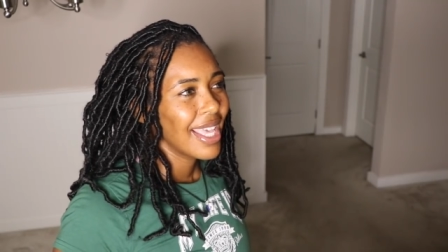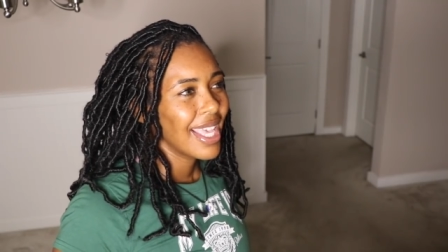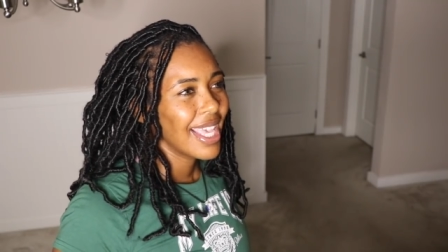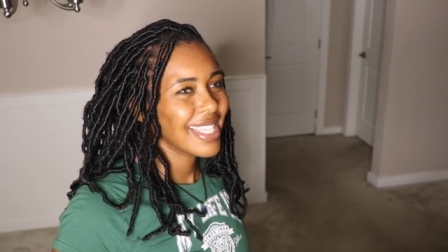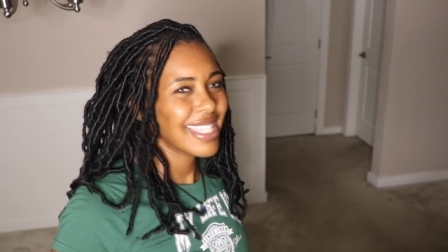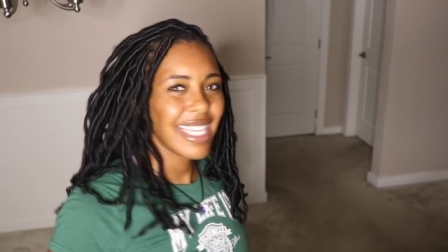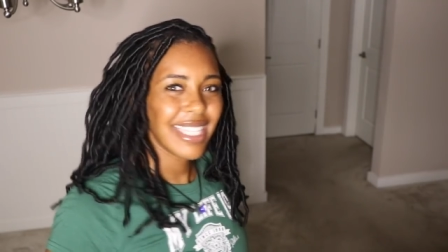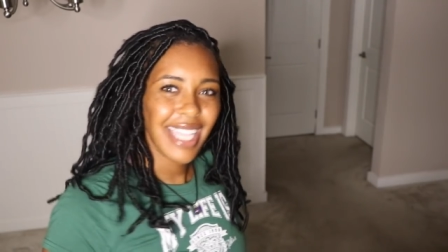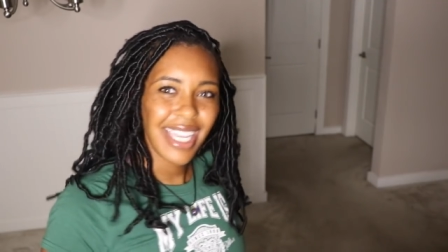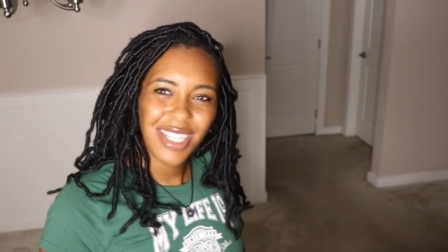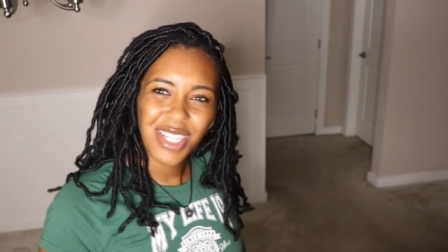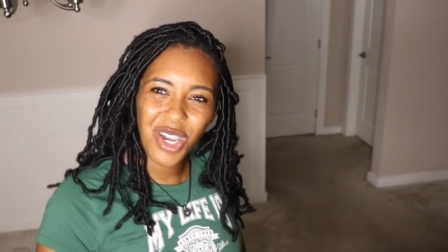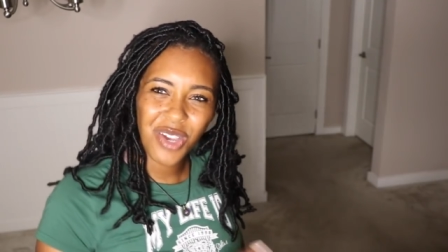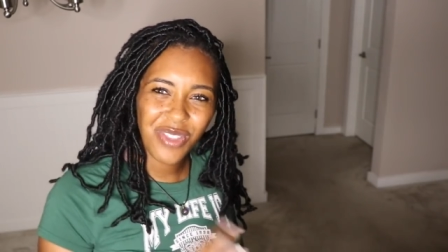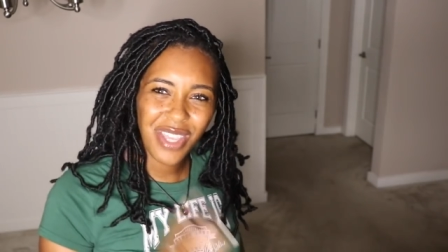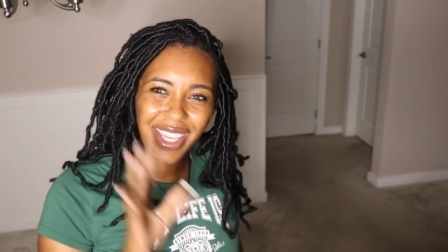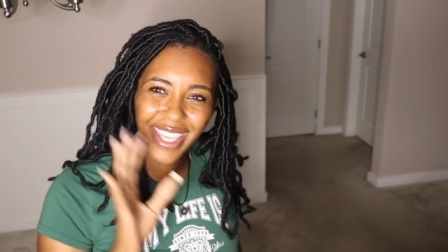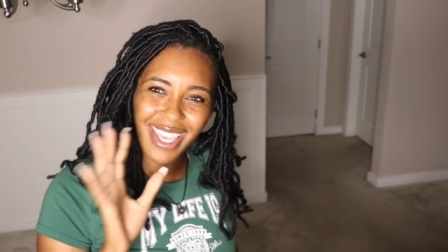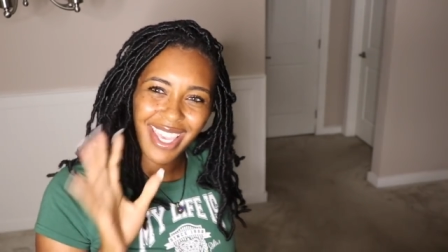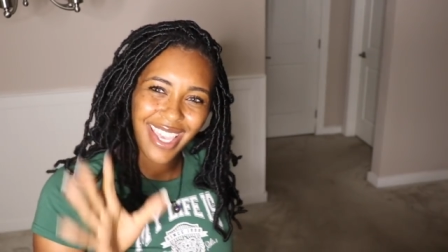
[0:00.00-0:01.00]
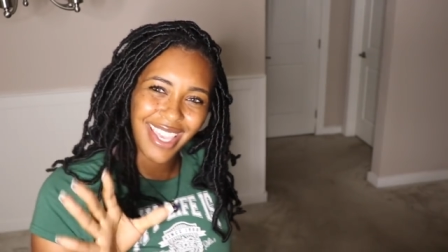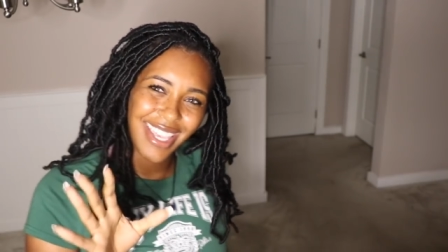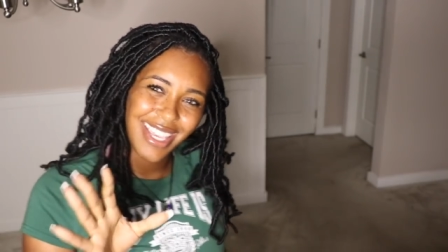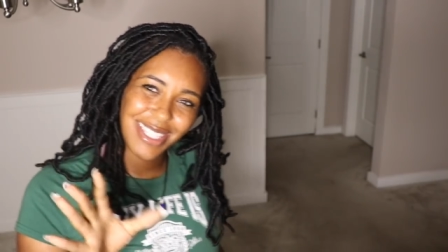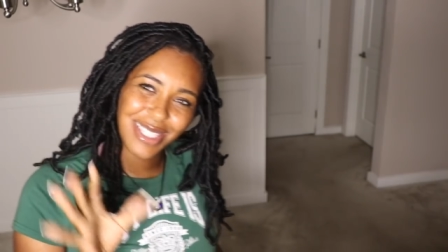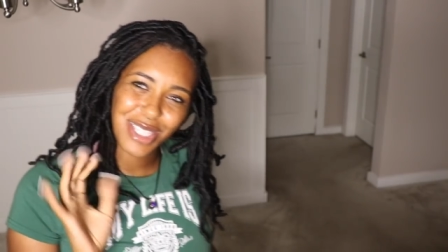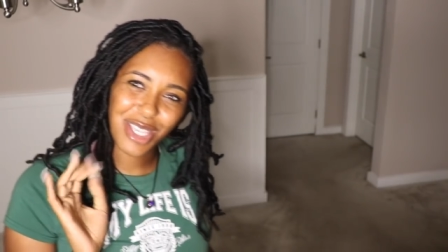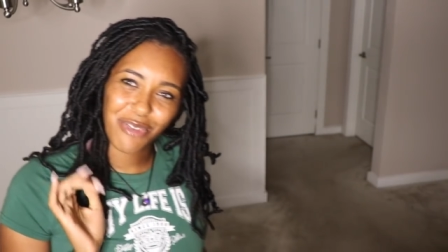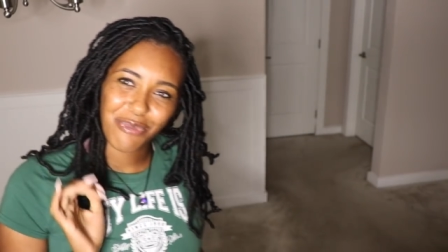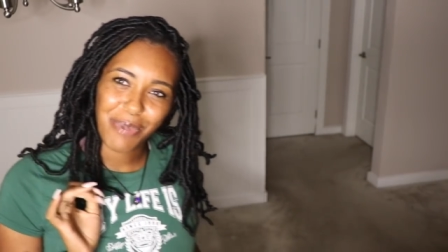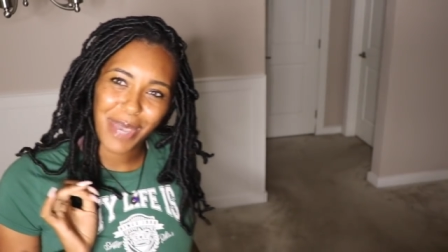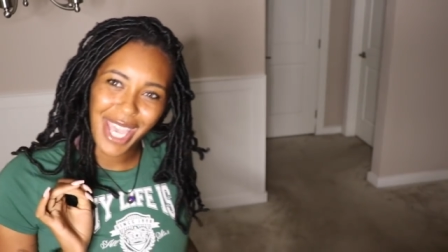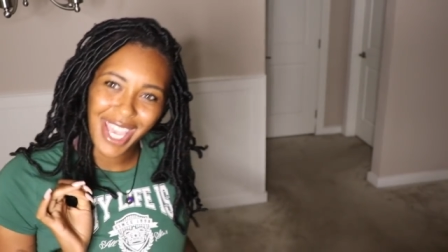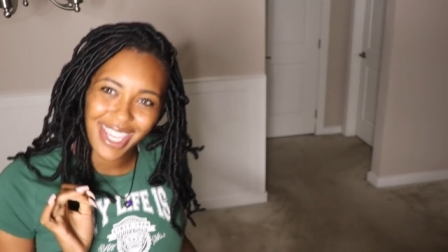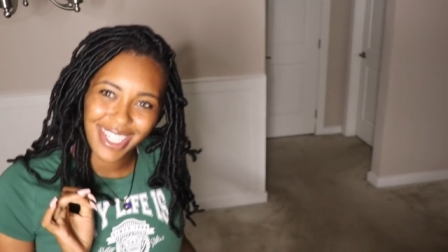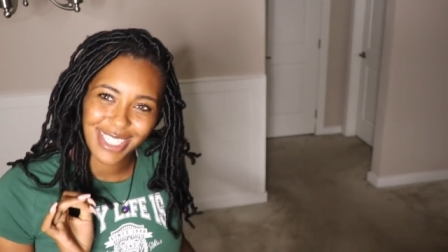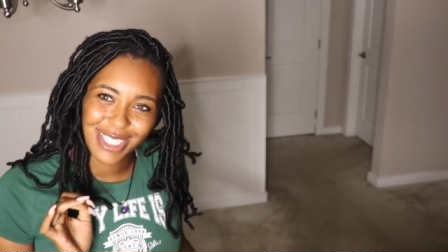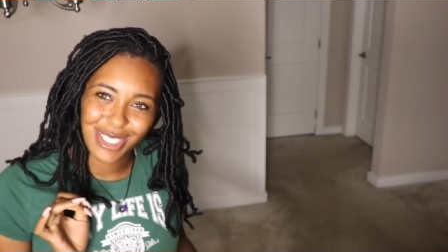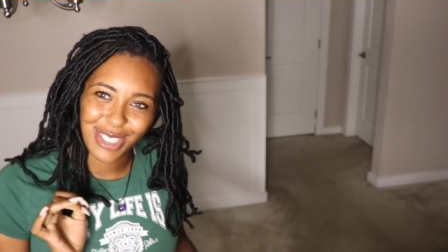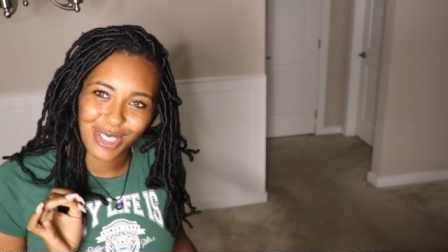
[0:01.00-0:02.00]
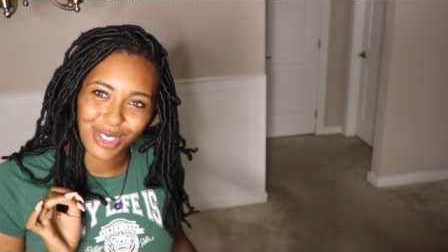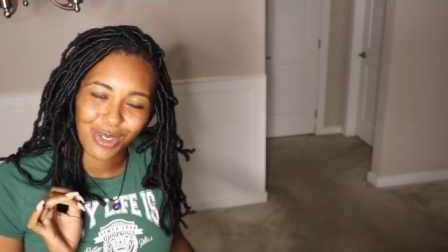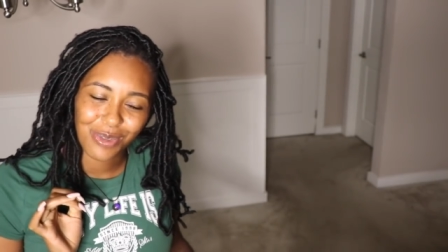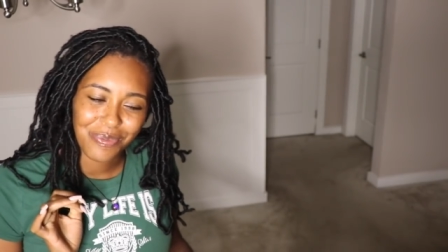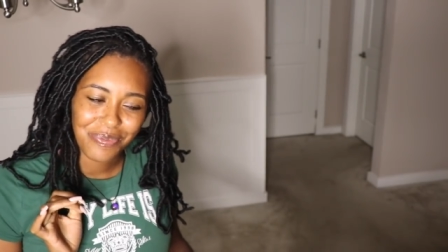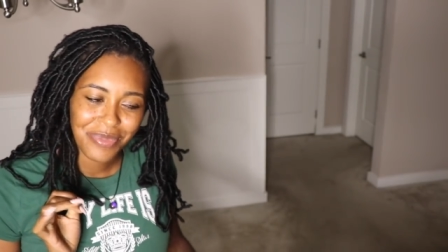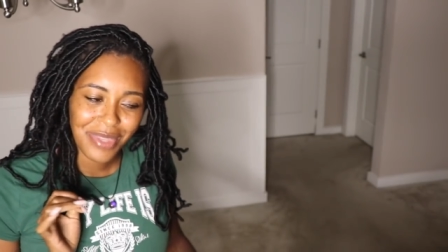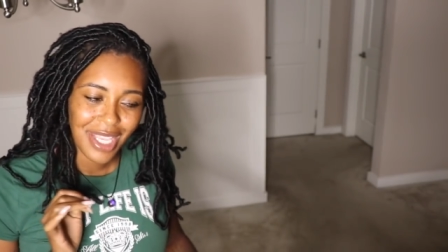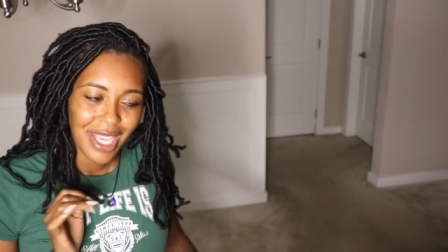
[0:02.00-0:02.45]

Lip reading: it's like they know they can't get stuff past you.